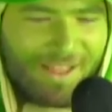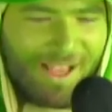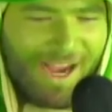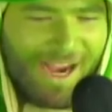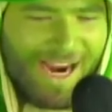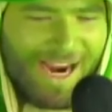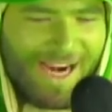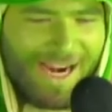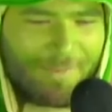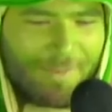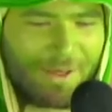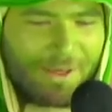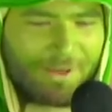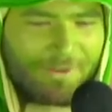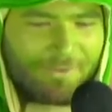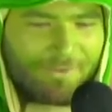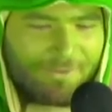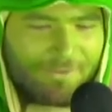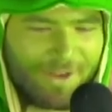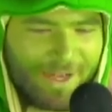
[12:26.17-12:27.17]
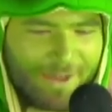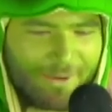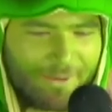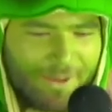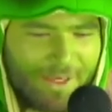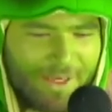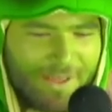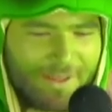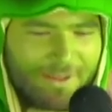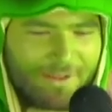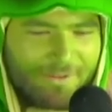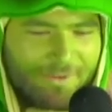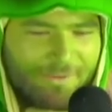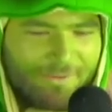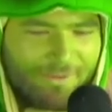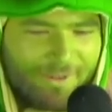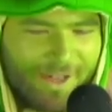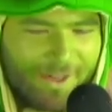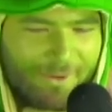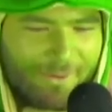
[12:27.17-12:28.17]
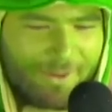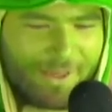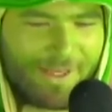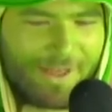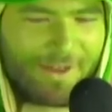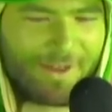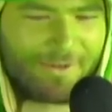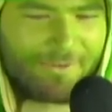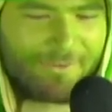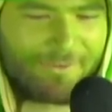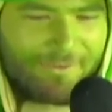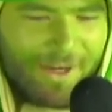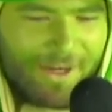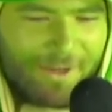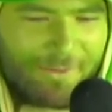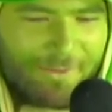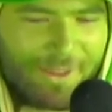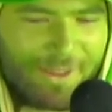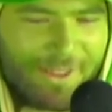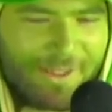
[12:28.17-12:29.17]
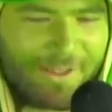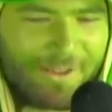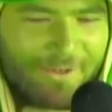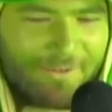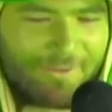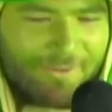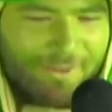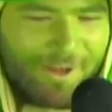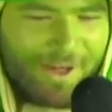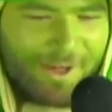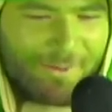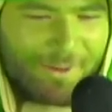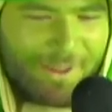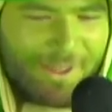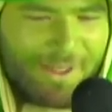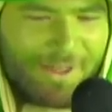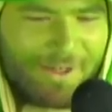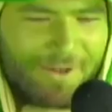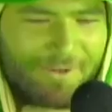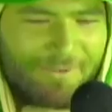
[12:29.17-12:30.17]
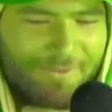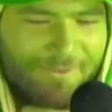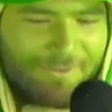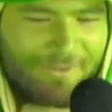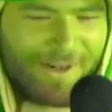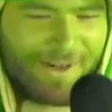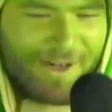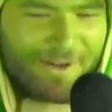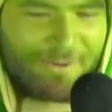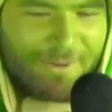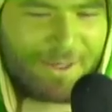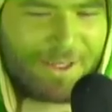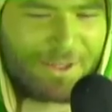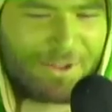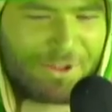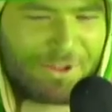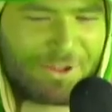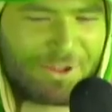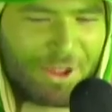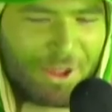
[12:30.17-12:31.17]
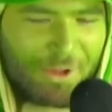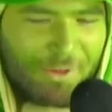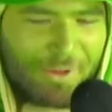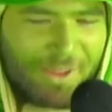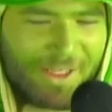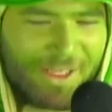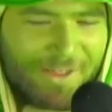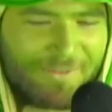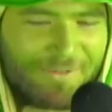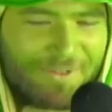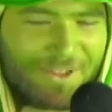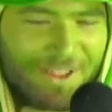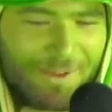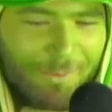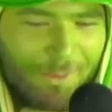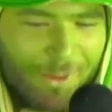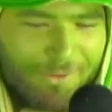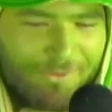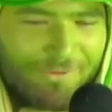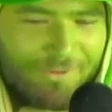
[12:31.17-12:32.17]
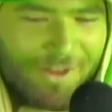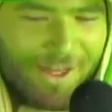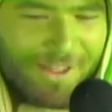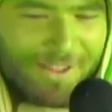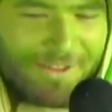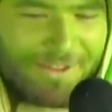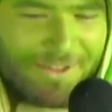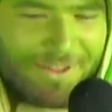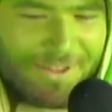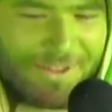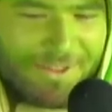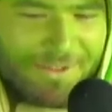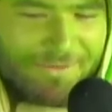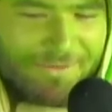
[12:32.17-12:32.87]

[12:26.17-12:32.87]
I'm very, very, very, very, very sorry if someone finds this